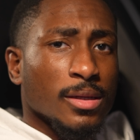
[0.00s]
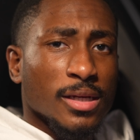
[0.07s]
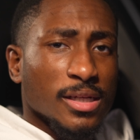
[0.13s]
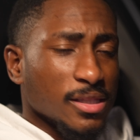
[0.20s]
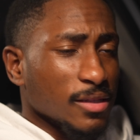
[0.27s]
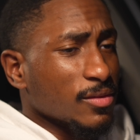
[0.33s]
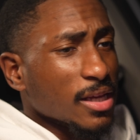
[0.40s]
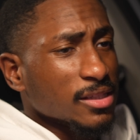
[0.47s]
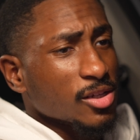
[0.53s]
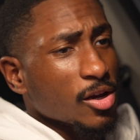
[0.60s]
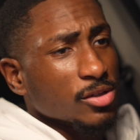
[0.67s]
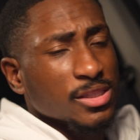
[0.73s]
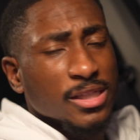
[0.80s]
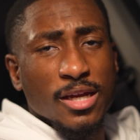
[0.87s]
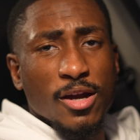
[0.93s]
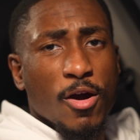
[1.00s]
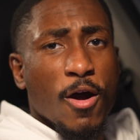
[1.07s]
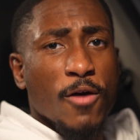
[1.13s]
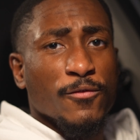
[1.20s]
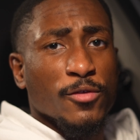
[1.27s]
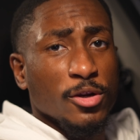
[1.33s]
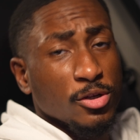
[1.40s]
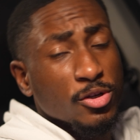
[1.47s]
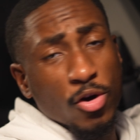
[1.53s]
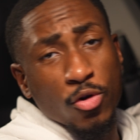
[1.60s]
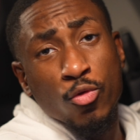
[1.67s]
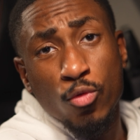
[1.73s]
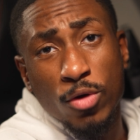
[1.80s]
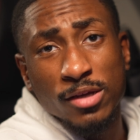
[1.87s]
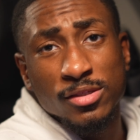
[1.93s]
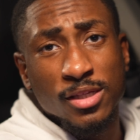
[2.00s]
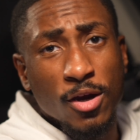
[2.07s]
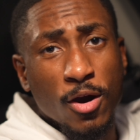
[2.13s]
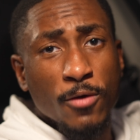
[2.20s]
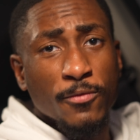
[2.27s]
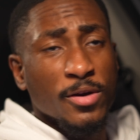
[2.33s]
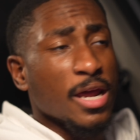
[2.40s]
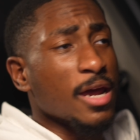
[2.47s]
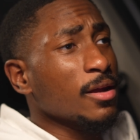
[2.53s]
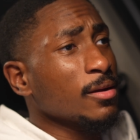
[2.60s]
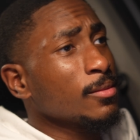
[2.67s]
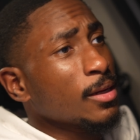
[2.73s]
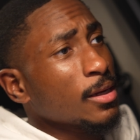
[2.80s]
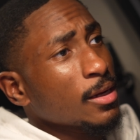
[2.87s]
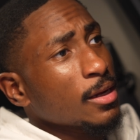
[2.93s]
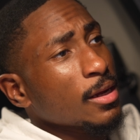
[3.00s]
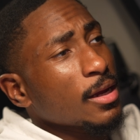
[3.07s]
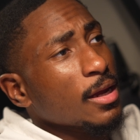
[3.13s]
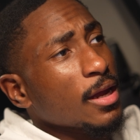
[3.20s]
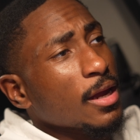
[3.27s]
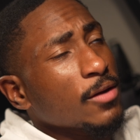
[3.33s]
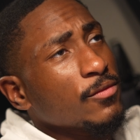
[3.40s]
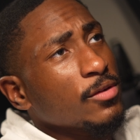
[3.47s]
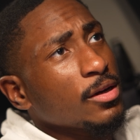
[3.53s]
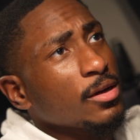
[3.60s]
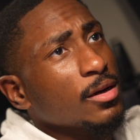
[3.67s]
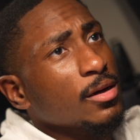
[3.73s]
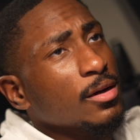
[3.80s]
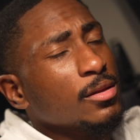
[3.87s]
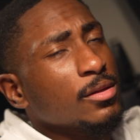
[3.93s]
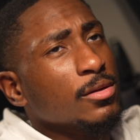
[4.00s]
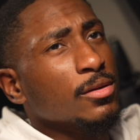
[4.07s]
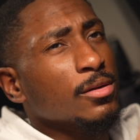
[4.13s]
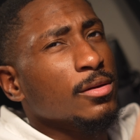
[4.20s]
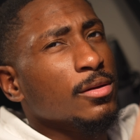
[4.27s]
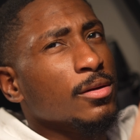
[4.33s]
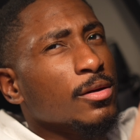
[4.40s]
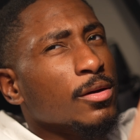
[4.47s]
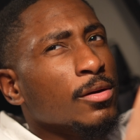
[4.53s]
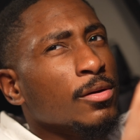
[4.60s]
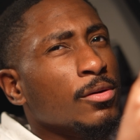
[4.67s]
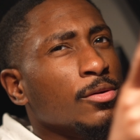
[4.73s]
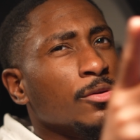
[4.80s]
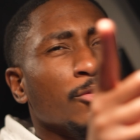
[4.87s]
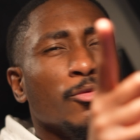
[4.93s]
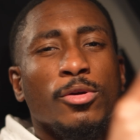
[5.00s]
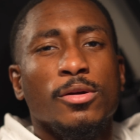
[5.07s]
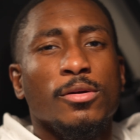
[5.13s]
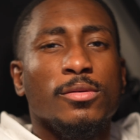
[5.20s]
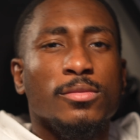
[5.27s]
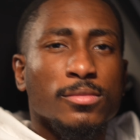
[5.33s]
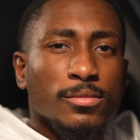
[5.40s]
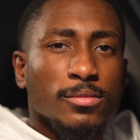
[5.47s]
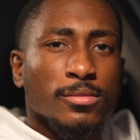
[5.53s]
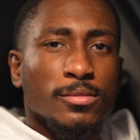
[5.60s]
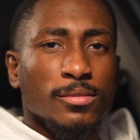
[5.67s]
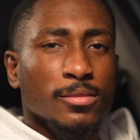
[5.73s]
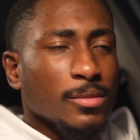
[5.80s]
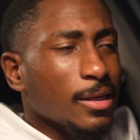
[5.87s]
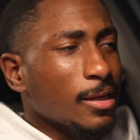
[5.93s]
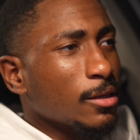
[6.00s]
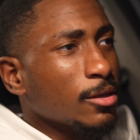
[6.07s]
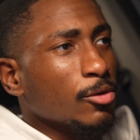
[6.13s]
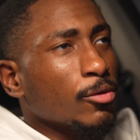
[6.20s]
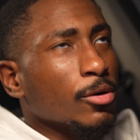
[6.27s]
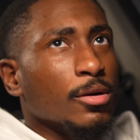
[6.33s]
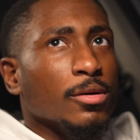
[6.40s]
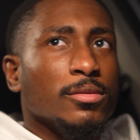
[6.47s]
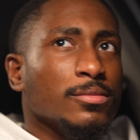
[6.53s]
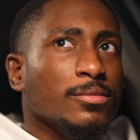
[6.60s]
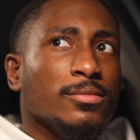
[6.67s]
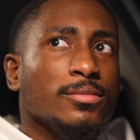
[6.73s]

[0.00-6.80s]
Because if that's all she can offer, you know who else can offer that? Every other girl on the world. In the world.